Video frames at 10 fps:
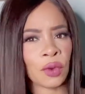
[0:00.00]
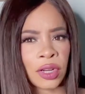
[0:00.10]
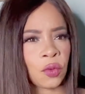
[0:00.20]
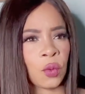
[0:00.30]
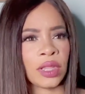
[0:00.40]

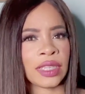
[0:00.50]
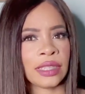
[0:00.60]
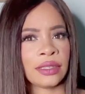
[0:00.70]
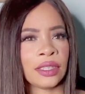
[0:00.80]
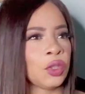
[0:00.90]
not worth
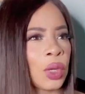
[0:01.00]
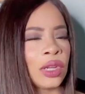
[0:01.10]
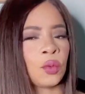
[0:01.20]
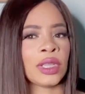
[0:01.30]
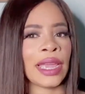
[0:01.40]
it. You are not
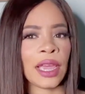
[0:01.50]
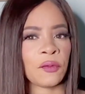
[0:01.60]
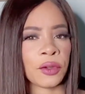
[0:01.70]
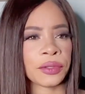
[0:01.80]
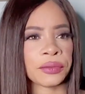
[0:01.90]
worth the
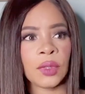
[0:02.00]
effort.